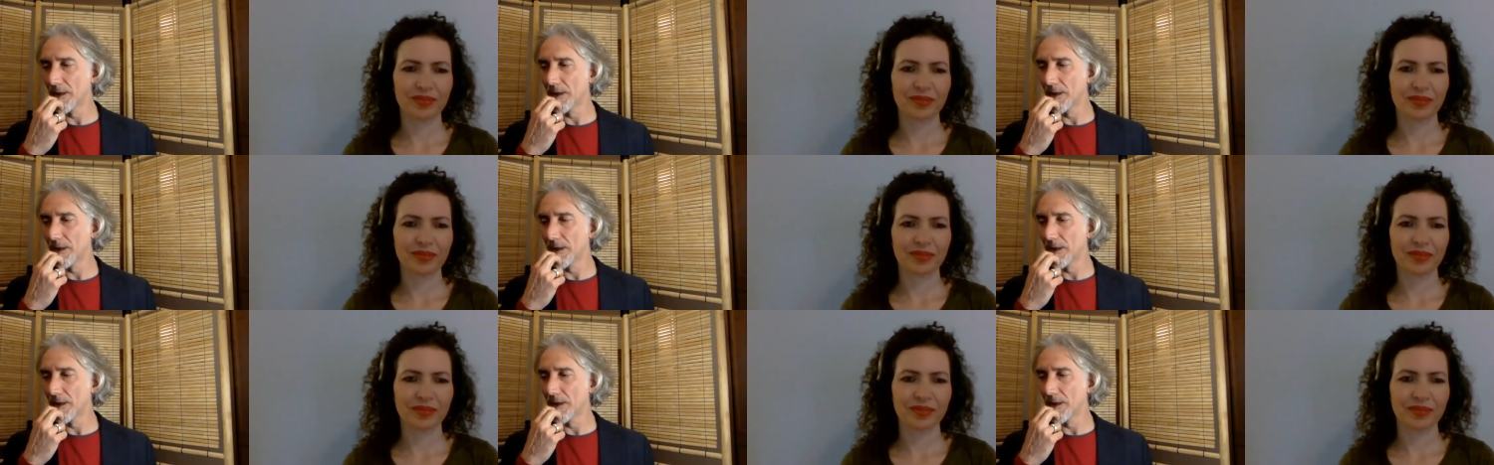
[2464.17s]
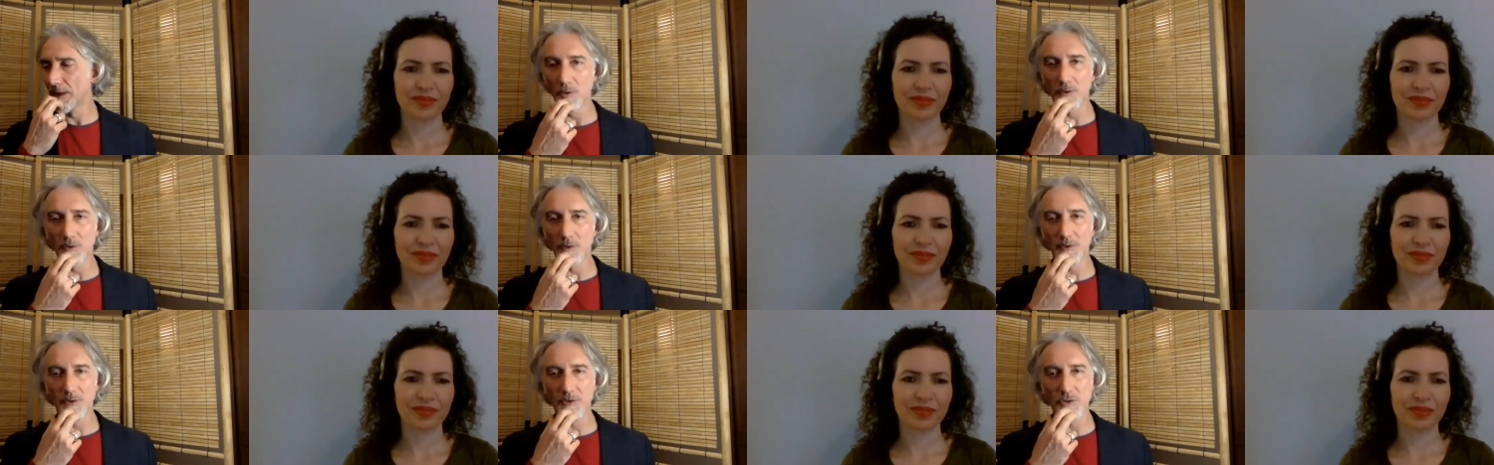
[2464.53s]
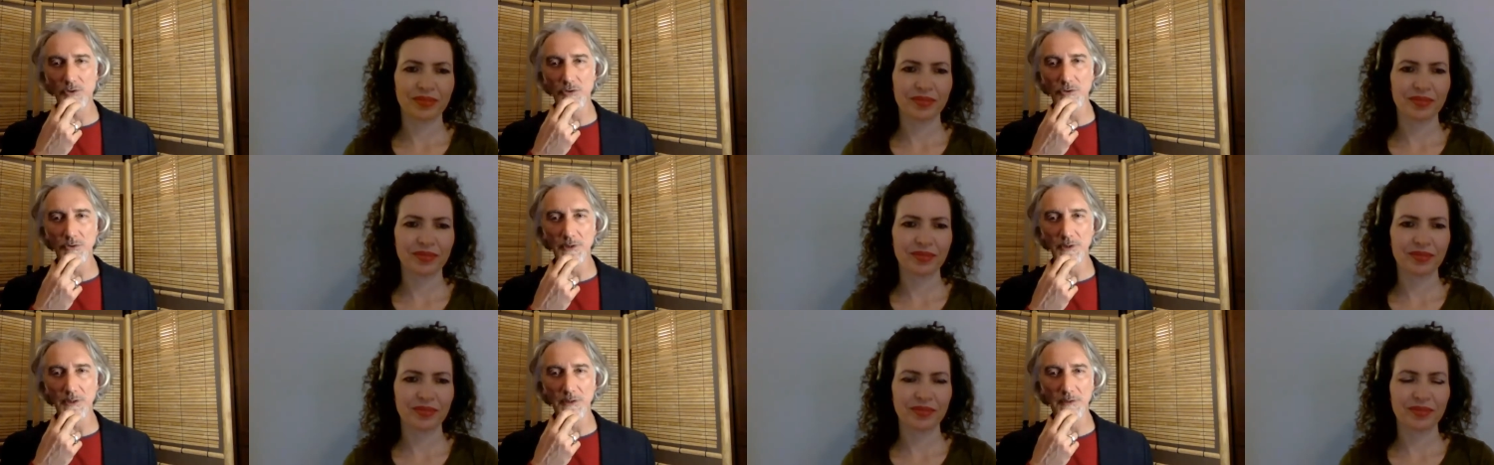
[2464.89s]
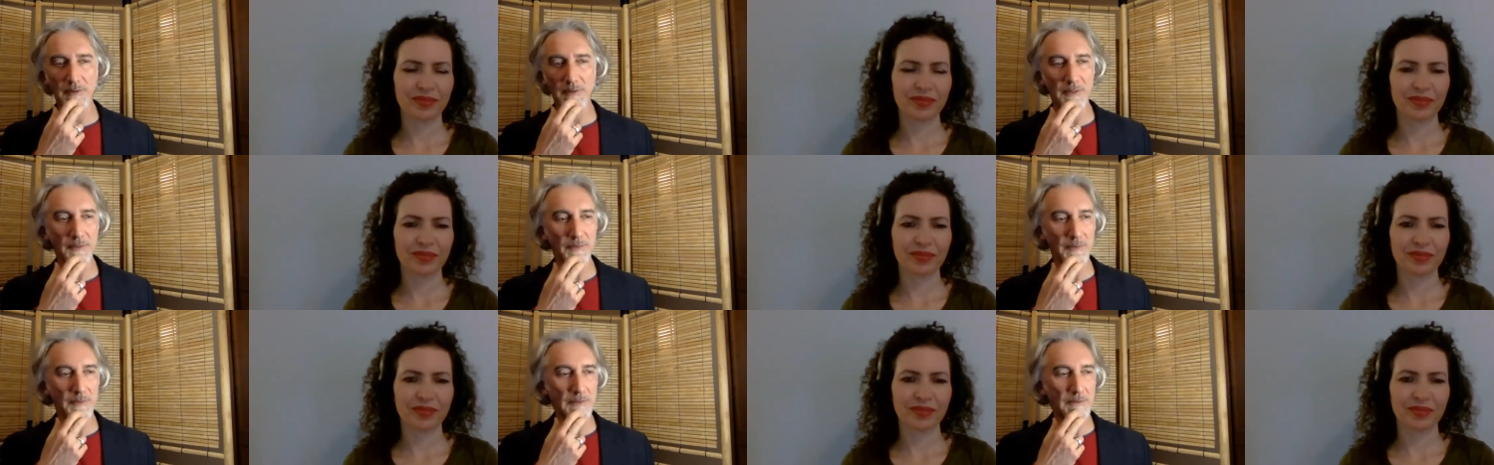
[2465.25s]
Speaker 1: uh, who was
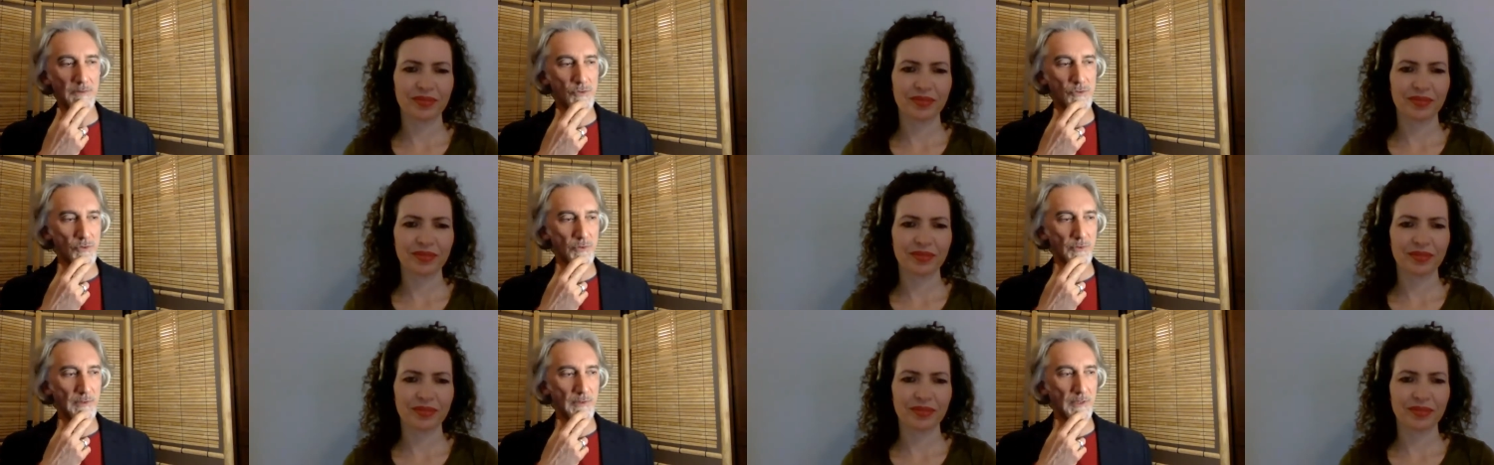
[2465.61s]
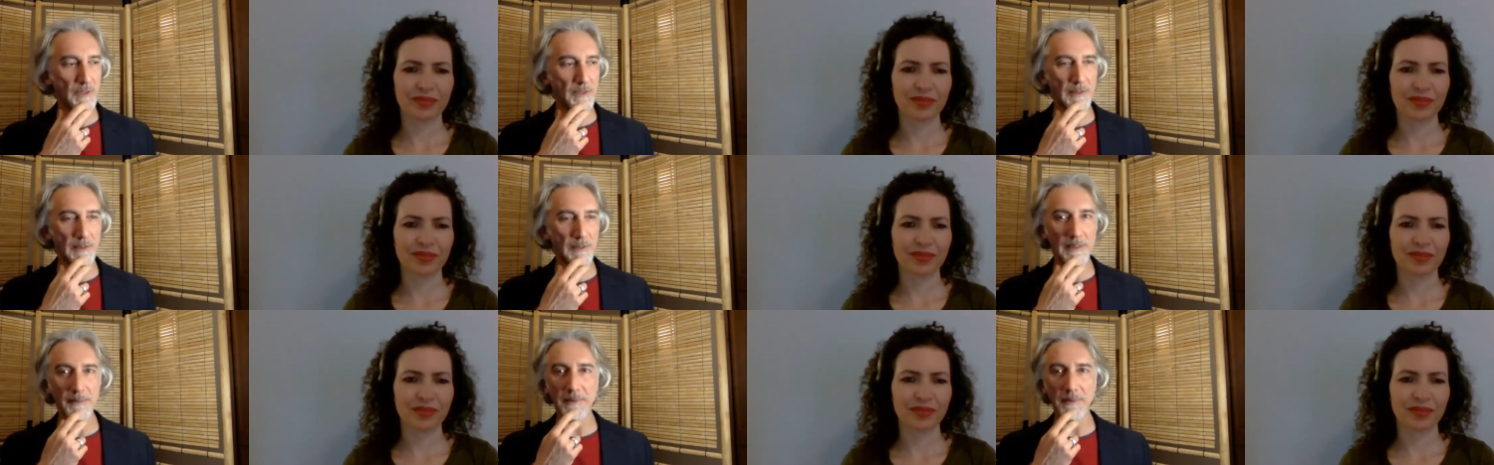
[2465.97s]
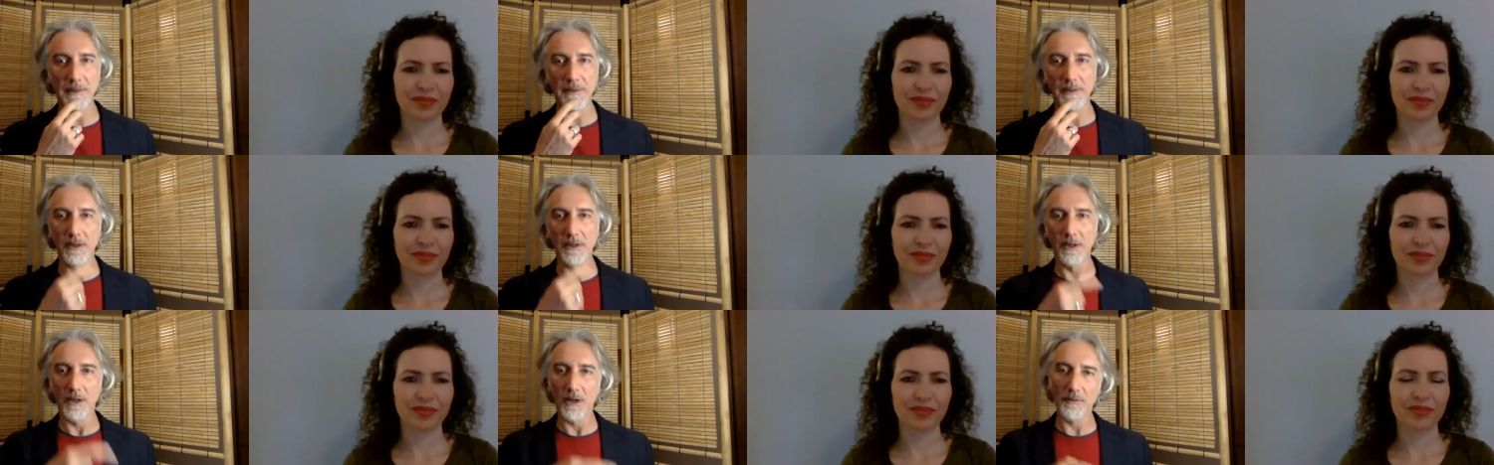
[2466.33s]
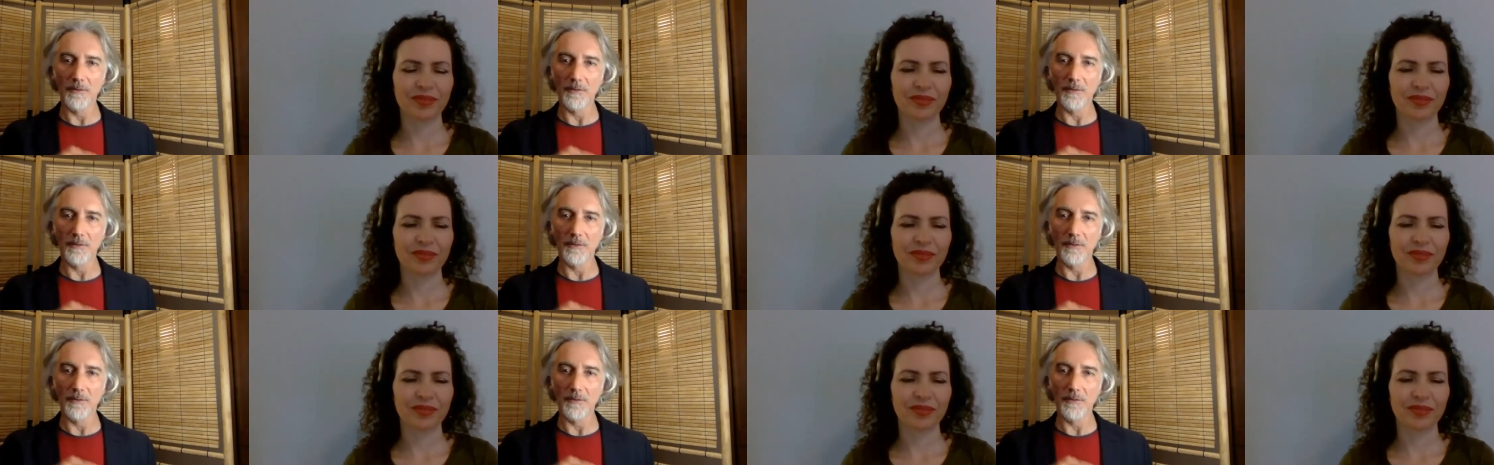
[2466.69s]
Judith, I think Judith Klemer,